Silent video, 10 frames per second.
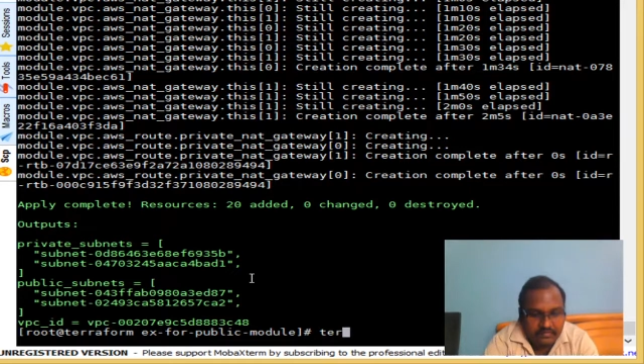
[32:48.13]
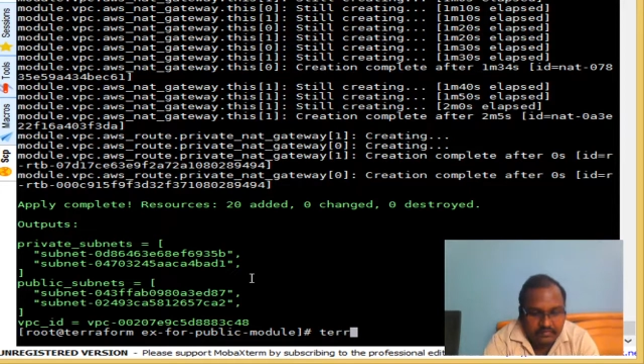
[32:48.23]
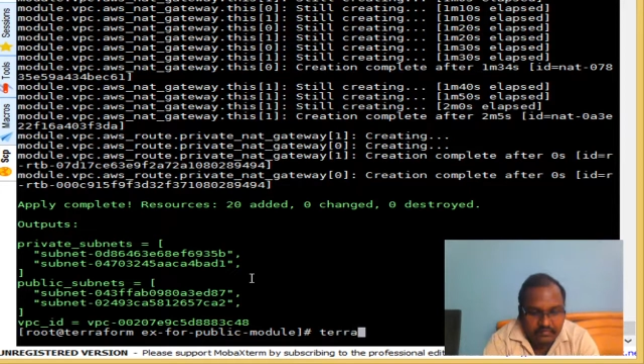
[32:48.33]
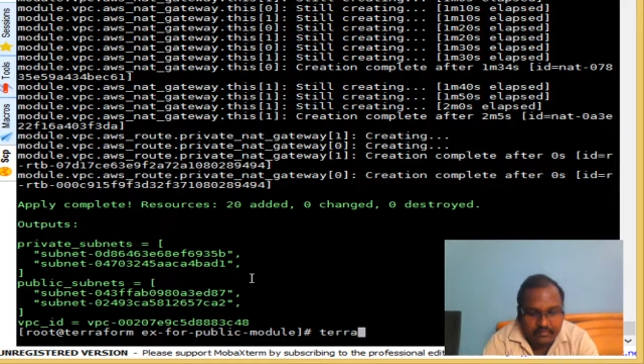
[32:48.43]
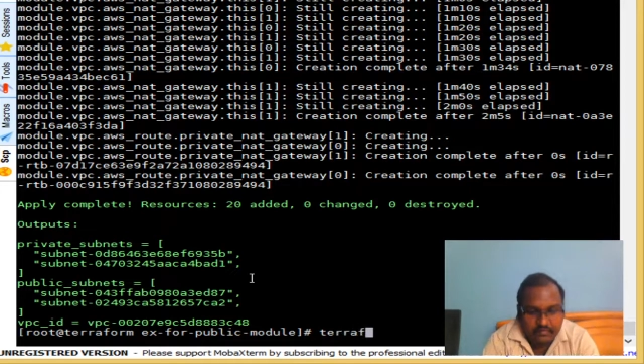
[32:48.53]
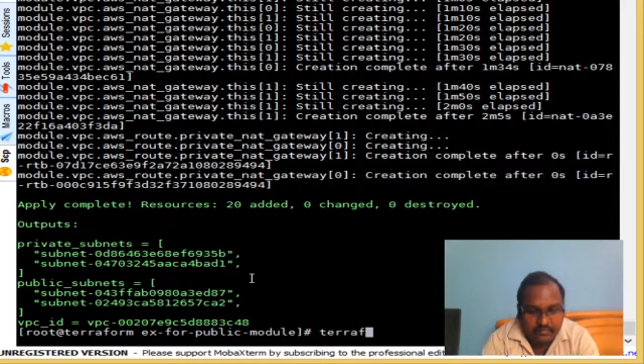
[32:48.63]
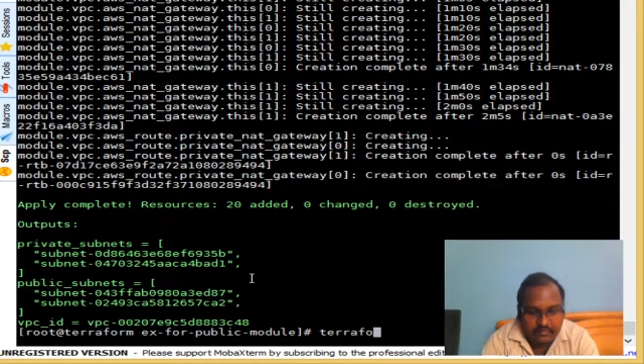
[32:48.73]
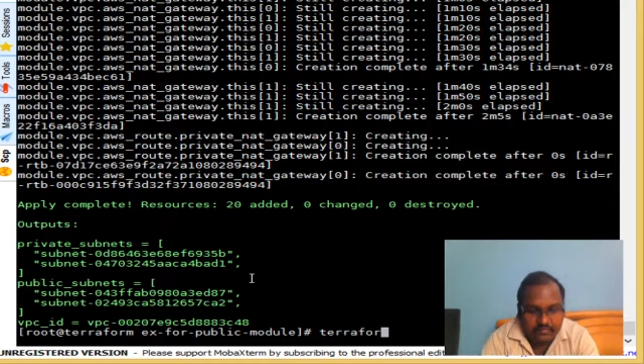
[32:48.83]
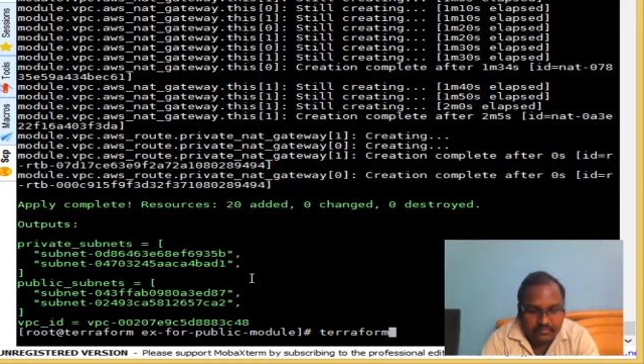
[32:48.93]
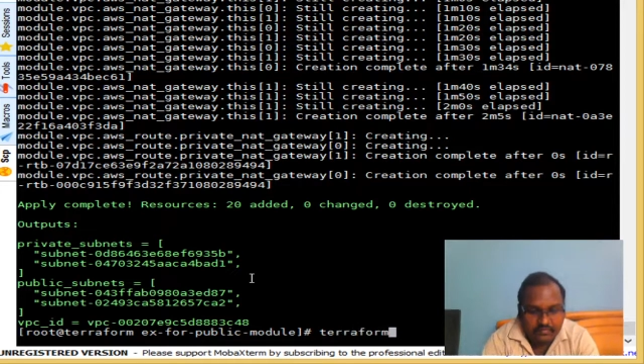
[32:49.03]
we want
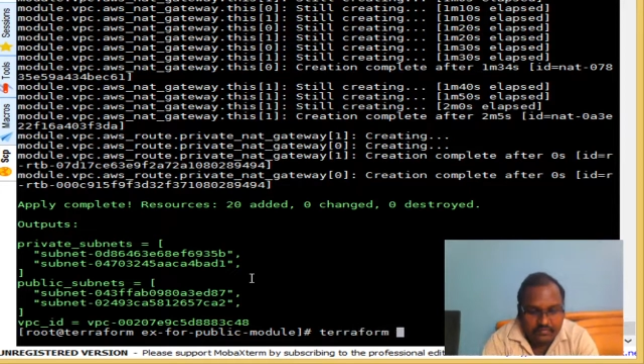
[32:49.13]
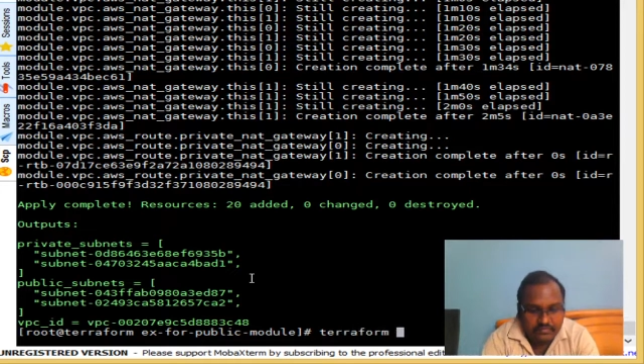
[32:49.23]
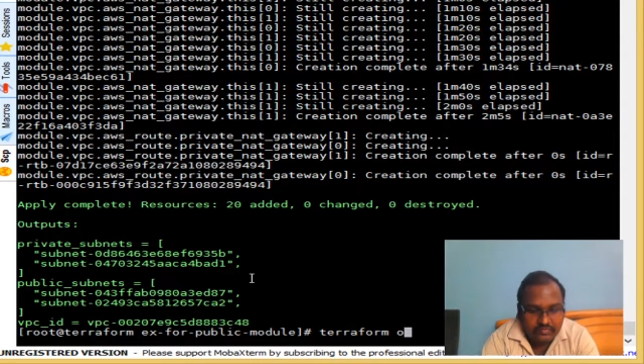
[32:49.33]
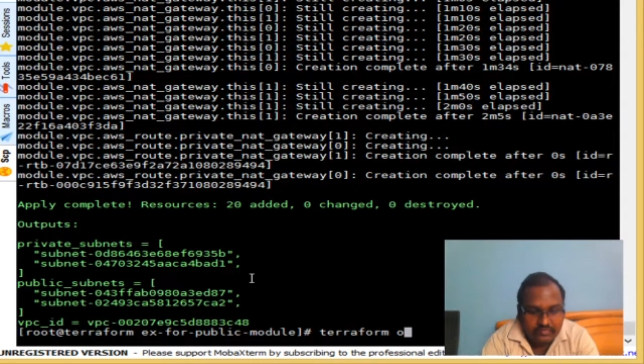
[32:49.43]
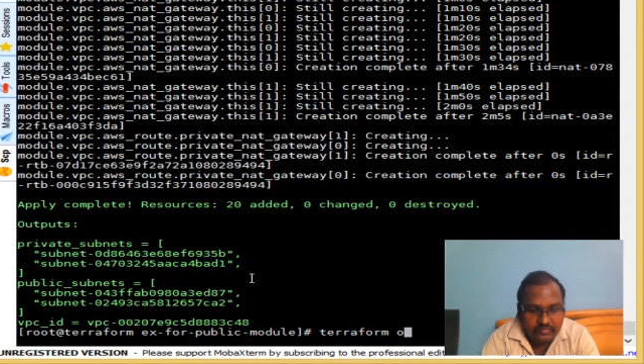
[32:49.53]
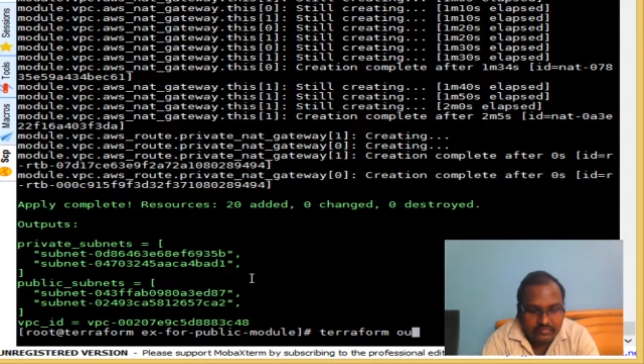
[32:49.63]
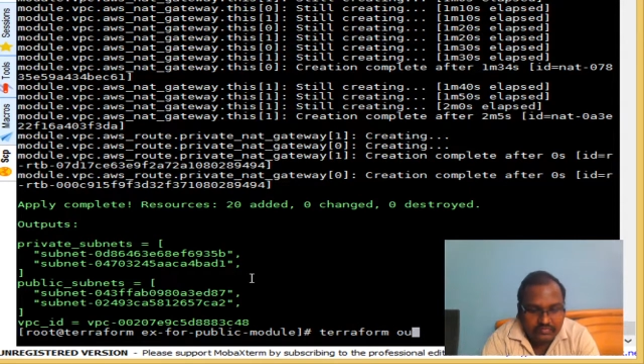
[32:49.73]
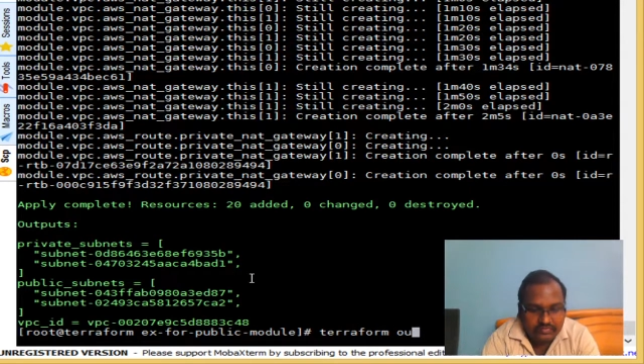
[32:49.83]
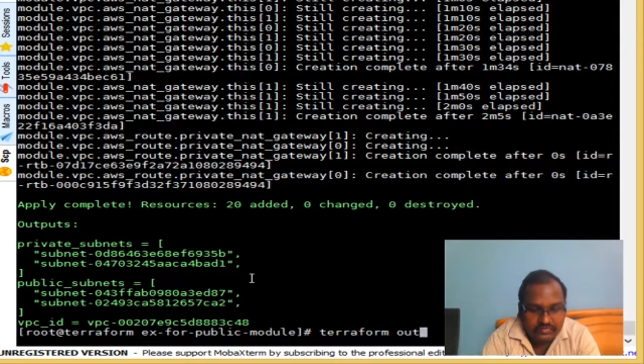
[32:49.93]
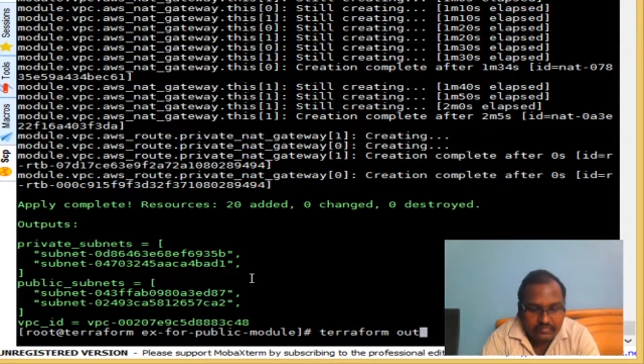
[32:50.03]
to use
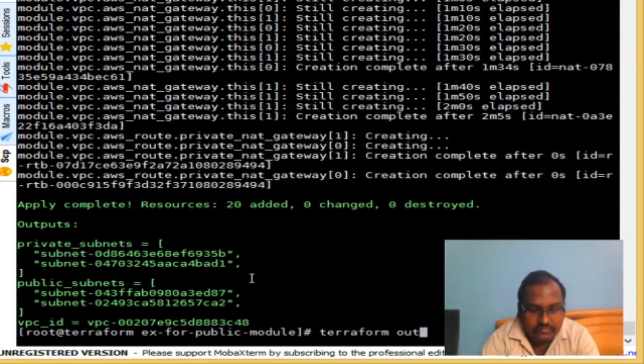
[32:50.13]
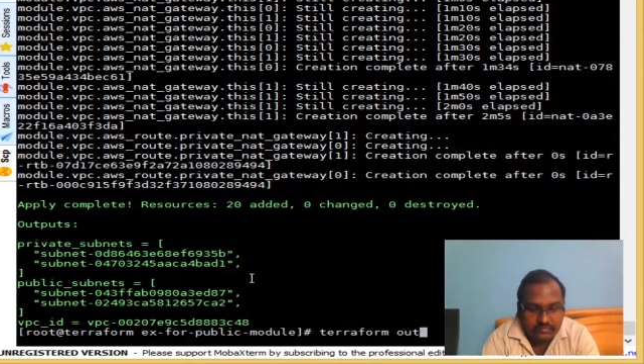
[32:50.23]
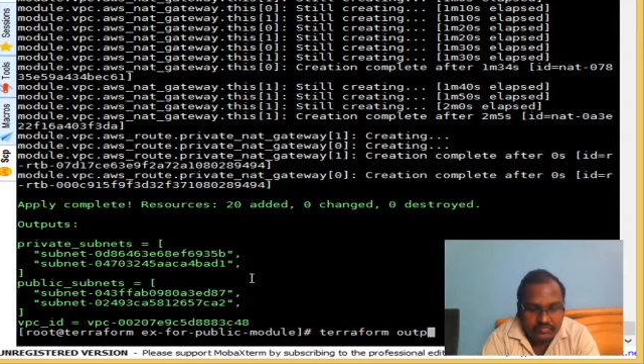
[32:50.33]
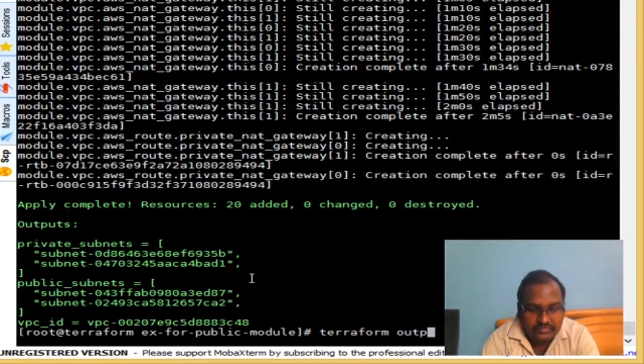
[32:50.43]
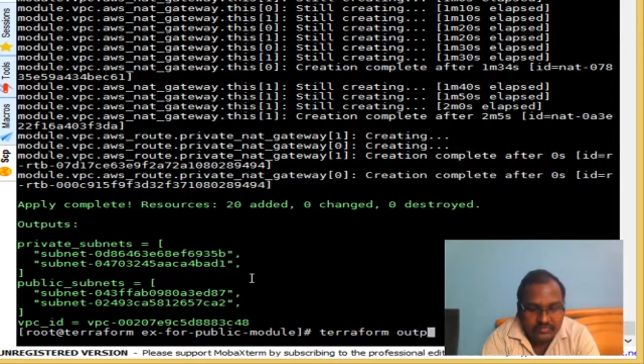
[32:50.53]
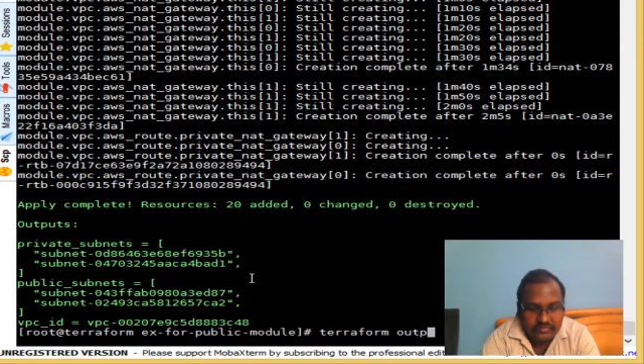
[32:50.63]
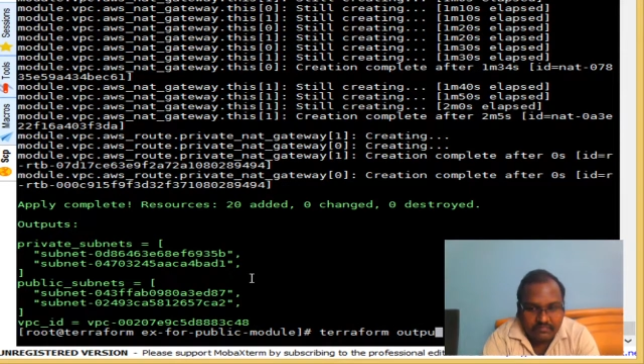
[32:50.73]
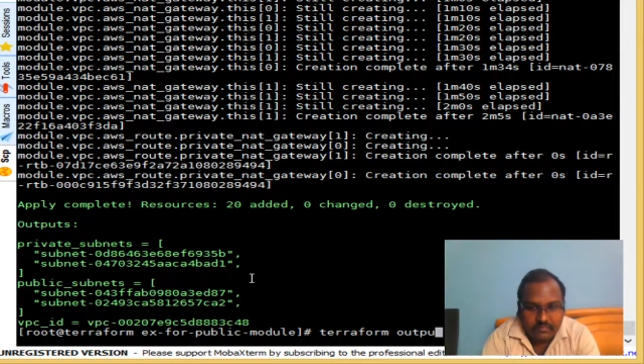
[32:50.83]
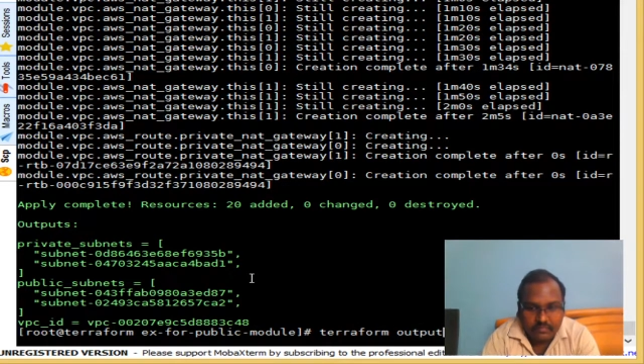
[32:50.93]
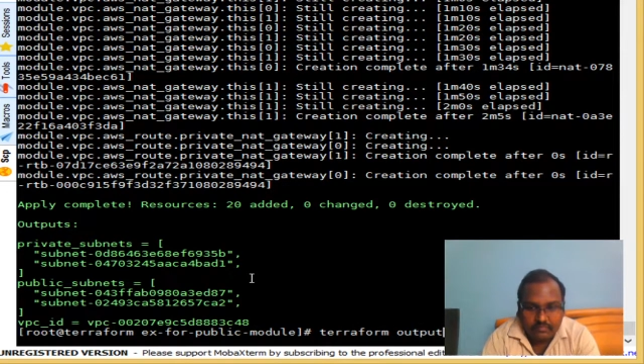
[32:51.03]
see output
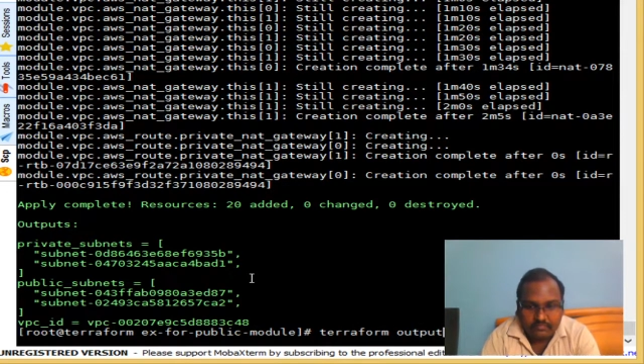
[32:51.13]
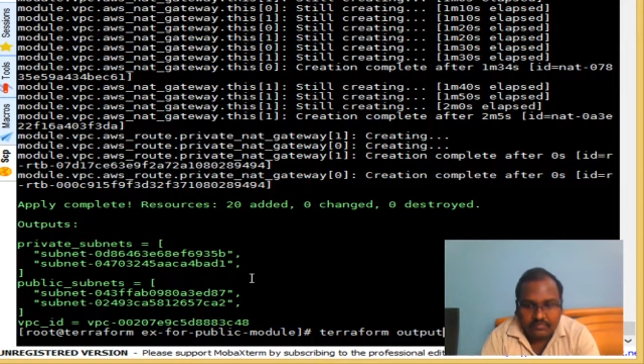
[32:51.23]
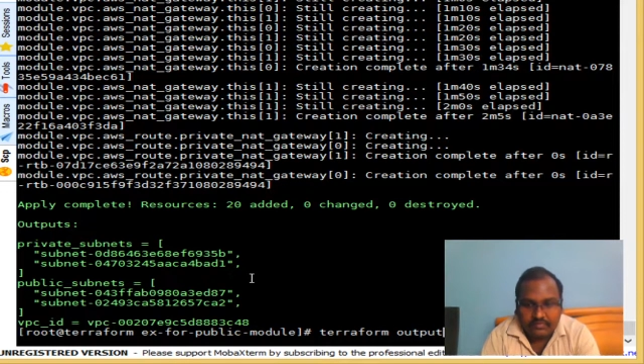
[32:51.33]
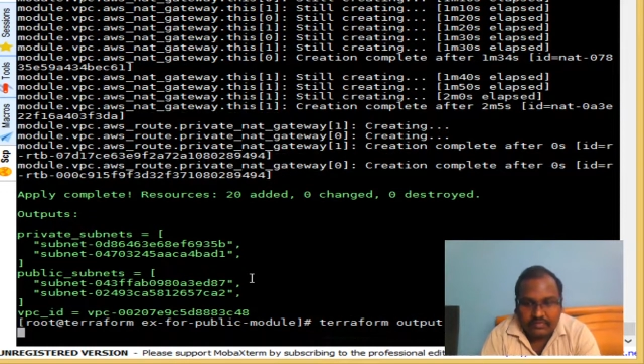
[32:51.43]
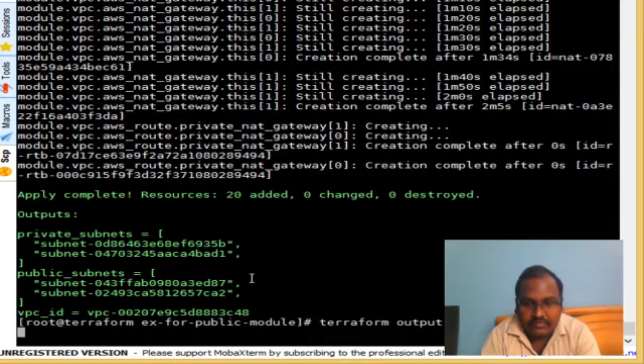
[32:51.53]
Terraform output,